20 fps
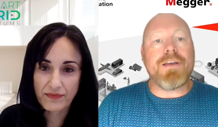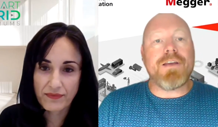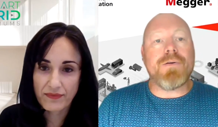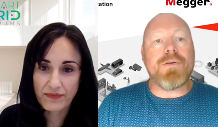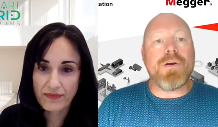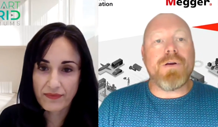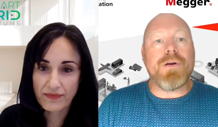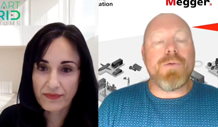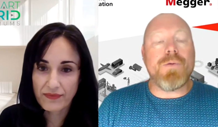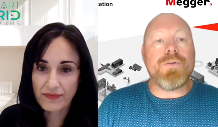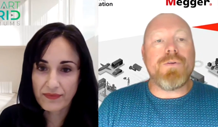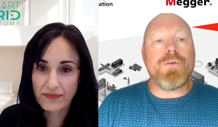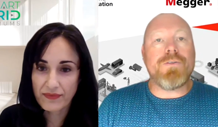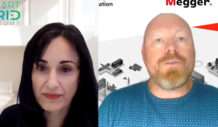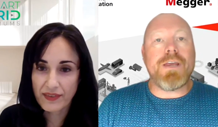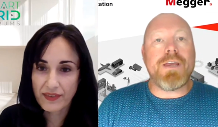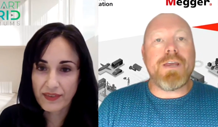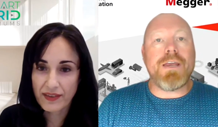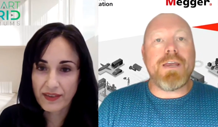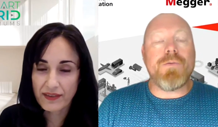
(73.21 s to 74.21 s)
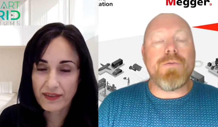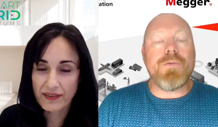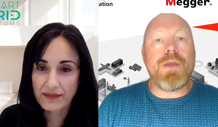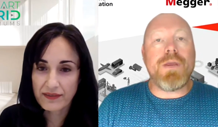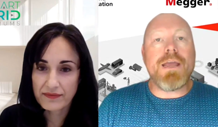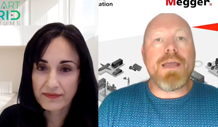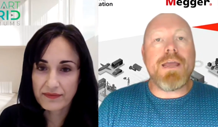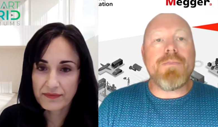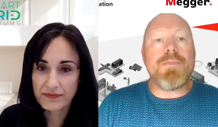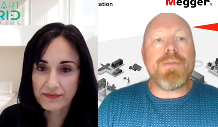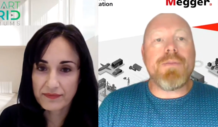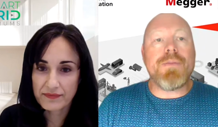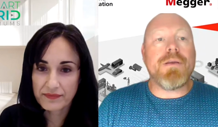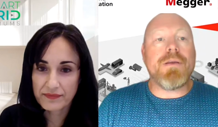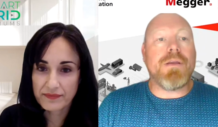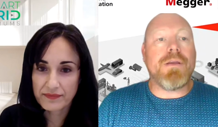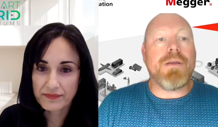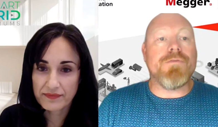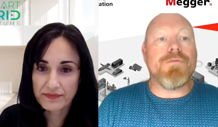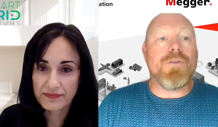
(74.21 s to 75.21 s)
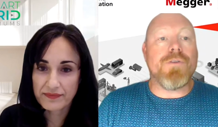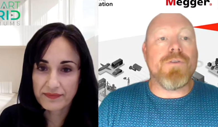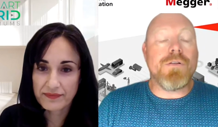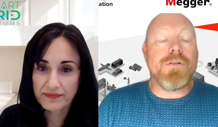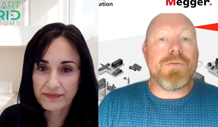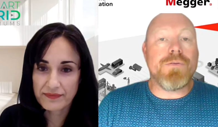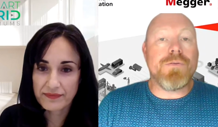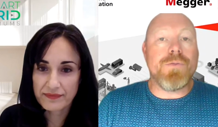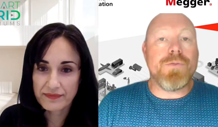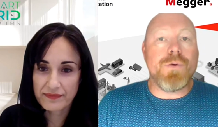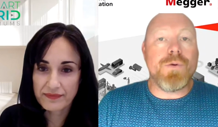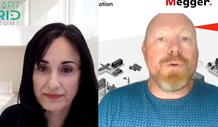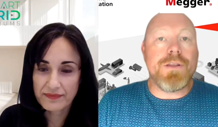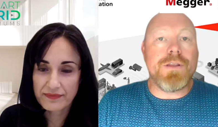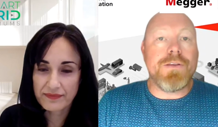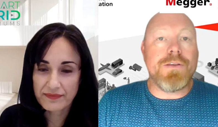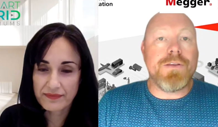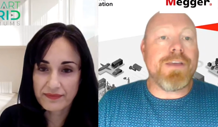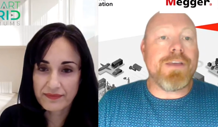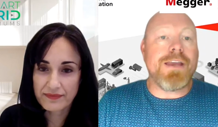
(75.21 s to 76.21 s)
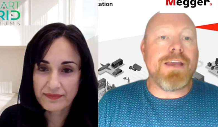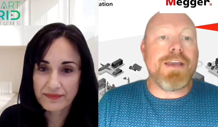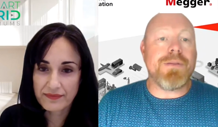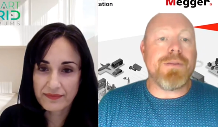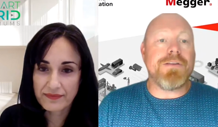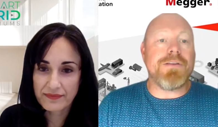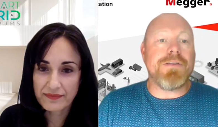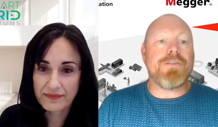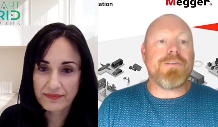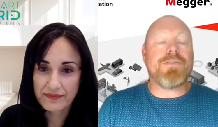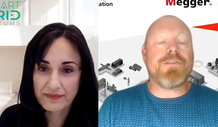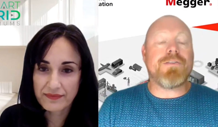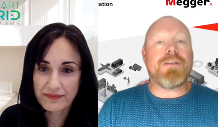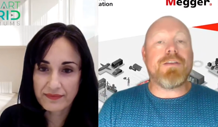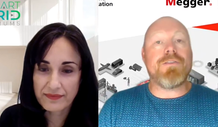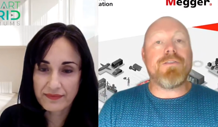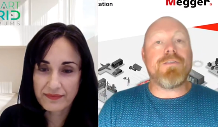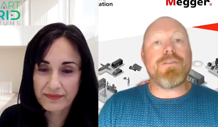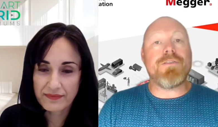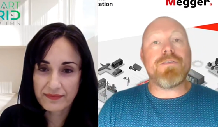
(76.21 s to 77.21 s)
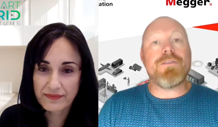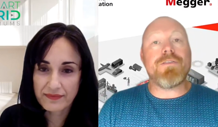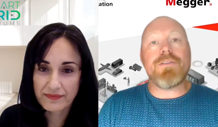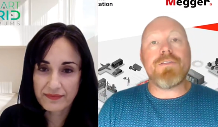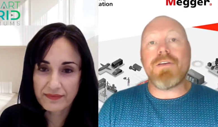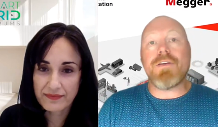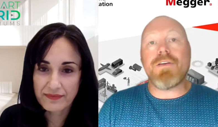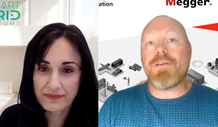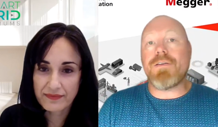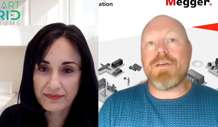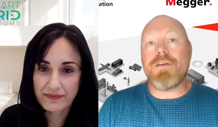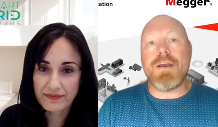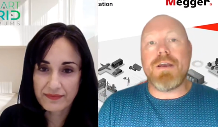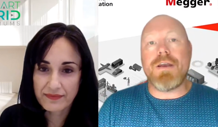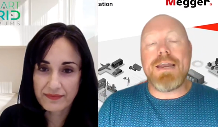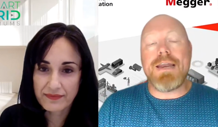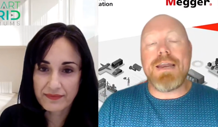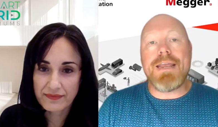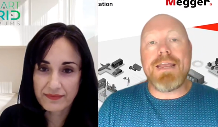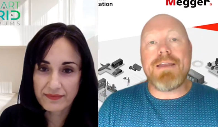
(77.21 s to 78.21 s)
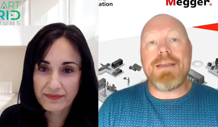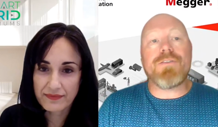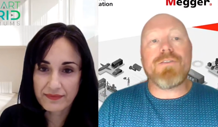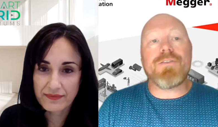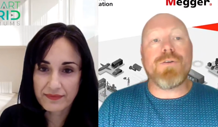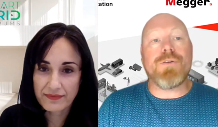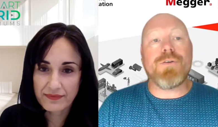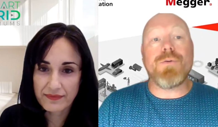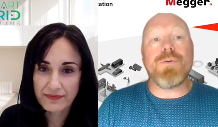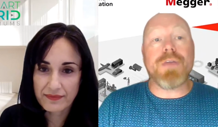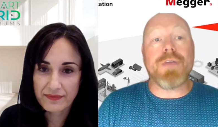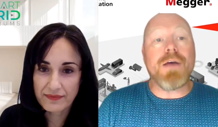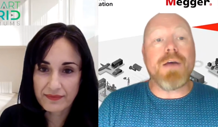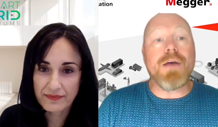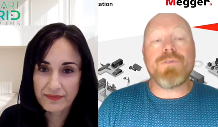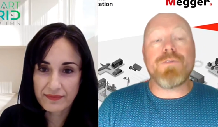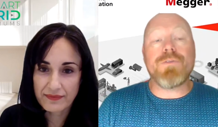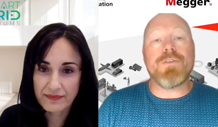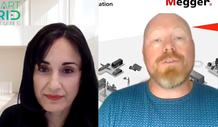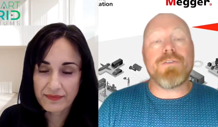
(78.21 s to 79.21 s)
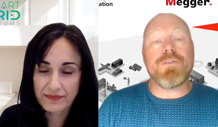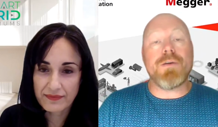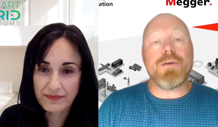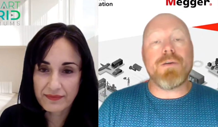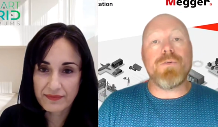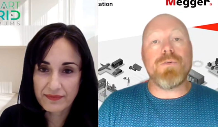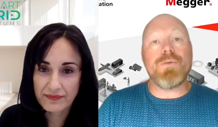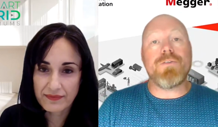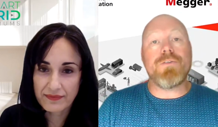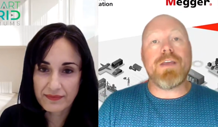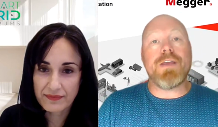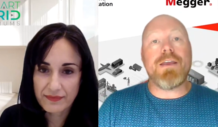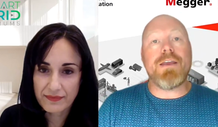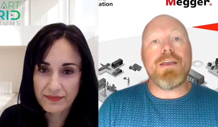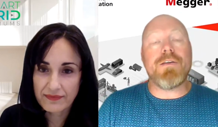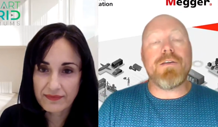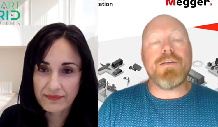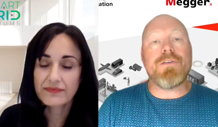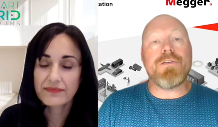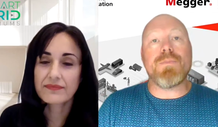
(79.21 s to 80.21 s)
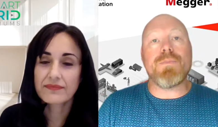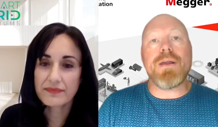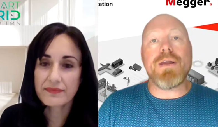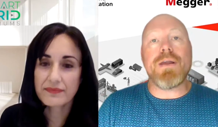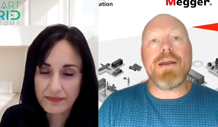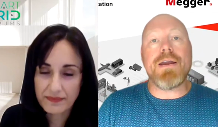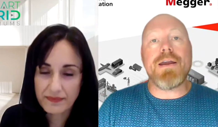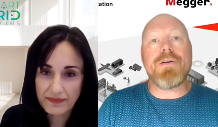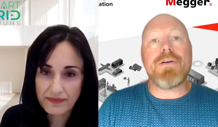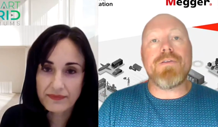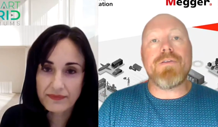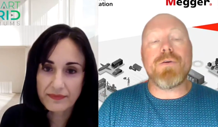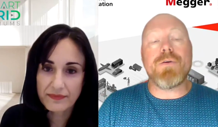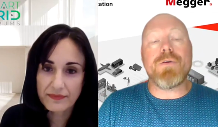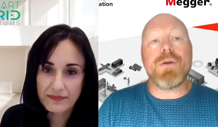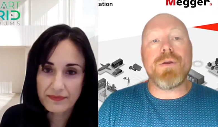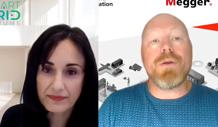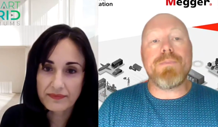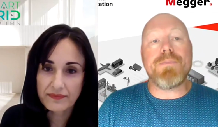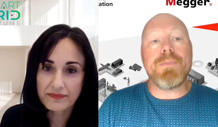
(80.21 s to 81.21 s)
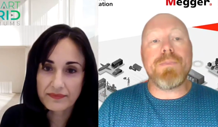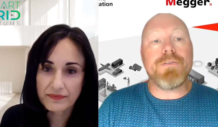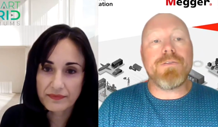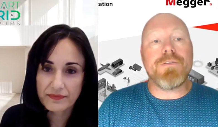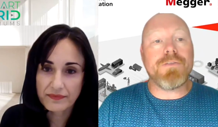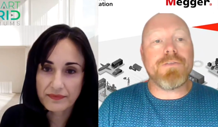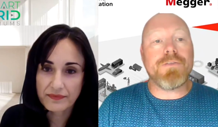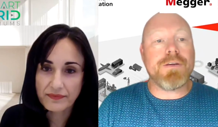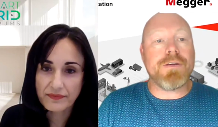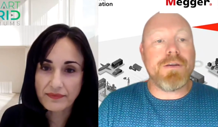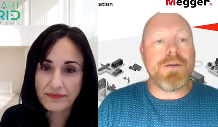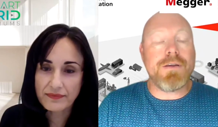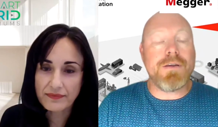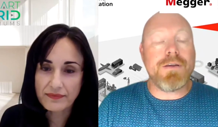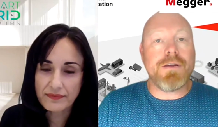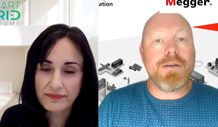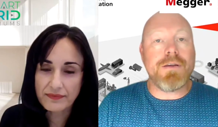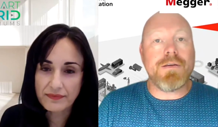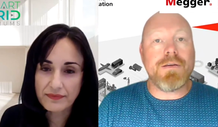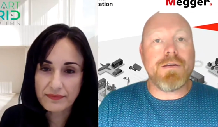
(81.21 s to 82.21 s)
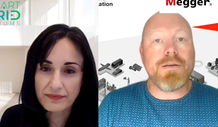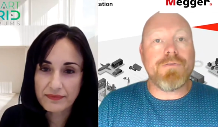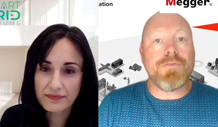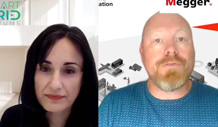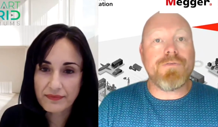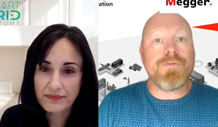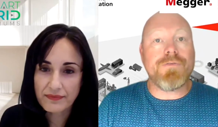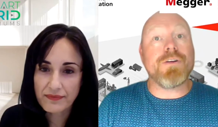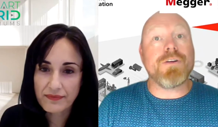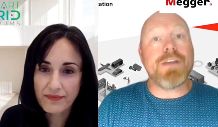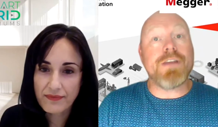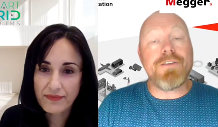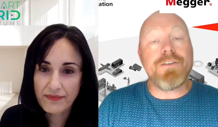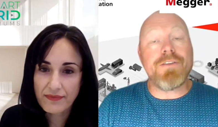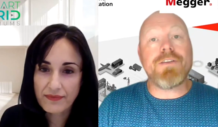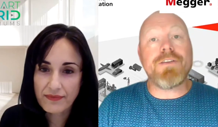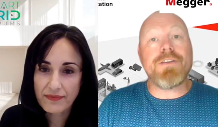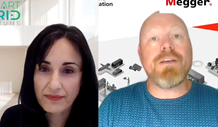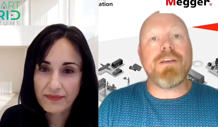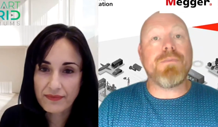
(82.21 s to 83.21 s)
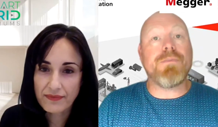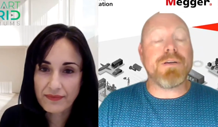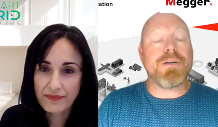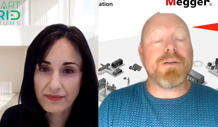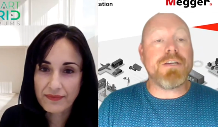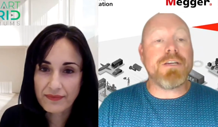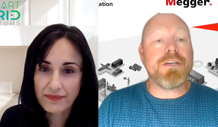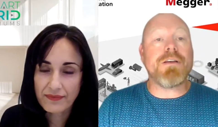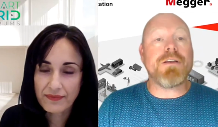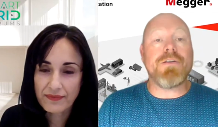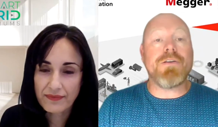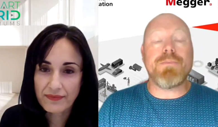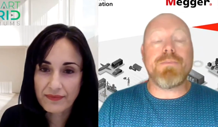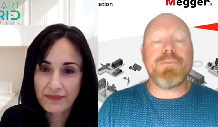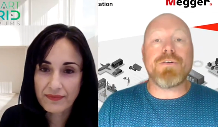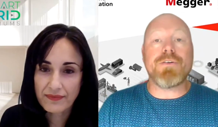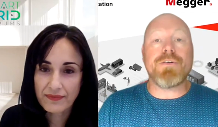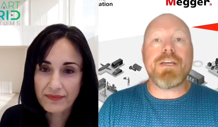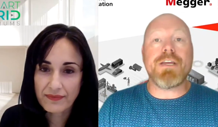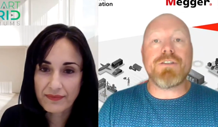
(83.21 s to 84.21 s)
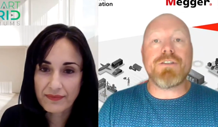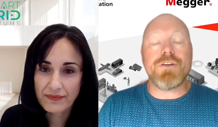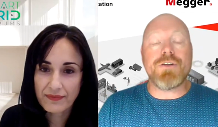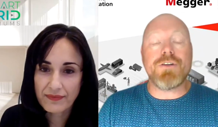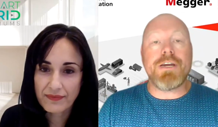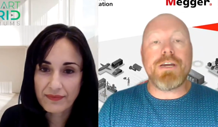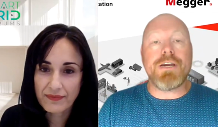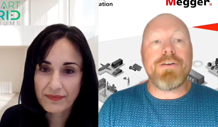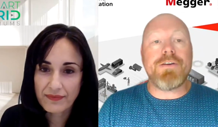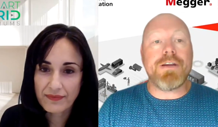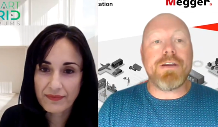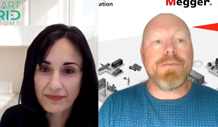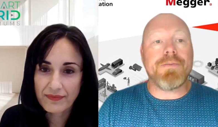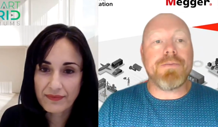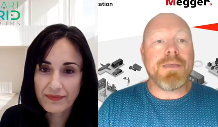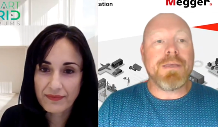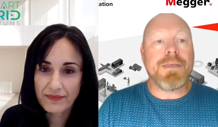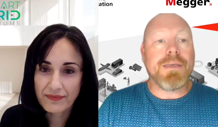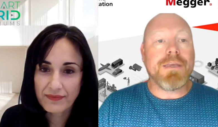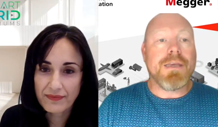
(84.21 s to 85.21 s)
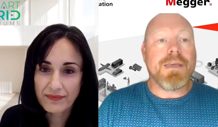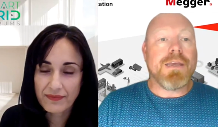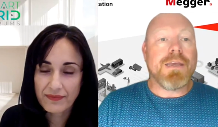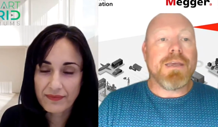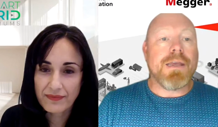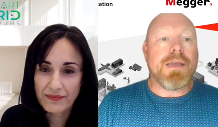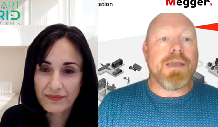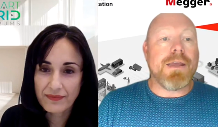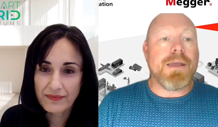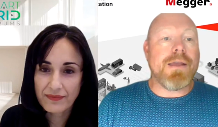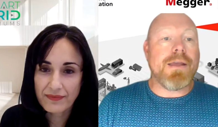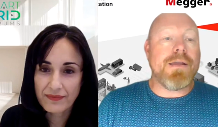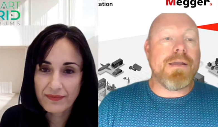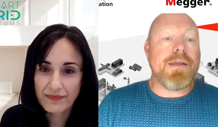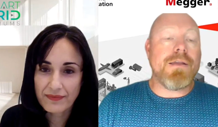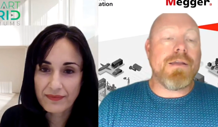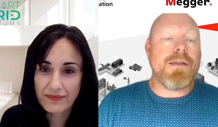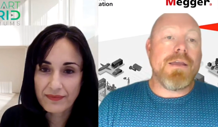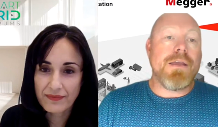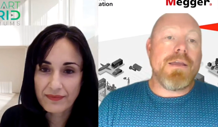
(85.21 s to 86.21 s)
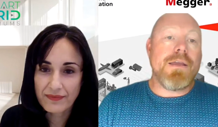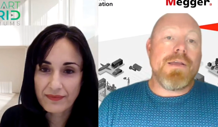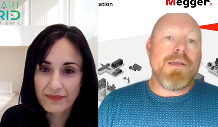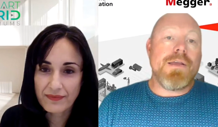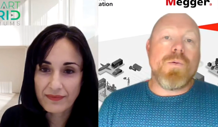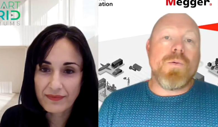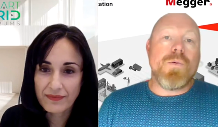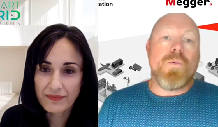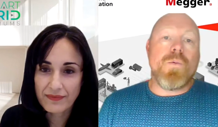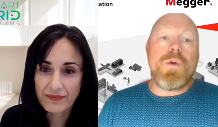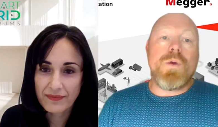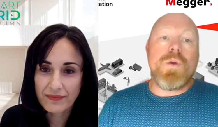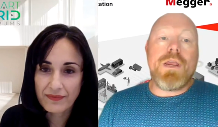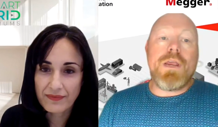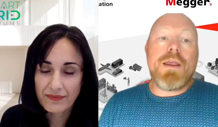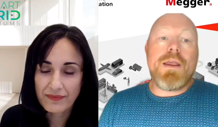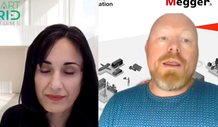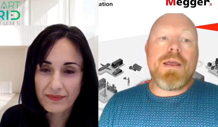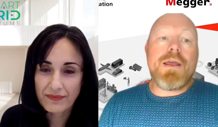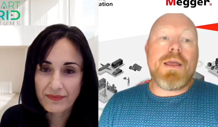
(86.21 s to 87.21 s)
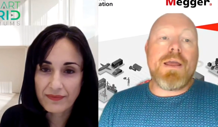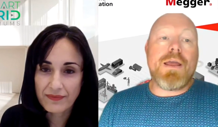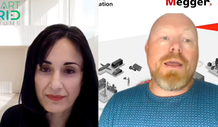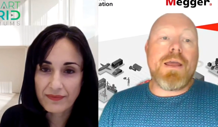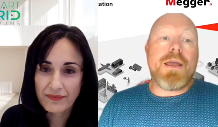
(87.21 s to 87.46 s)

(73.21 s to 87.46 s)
Speaker 1: I would say. And we have been involved with this segment since late 2000s, I would say, a supplier mm-hmm. of equipments and, and uh, for testing, particularly in protection area. Uh, we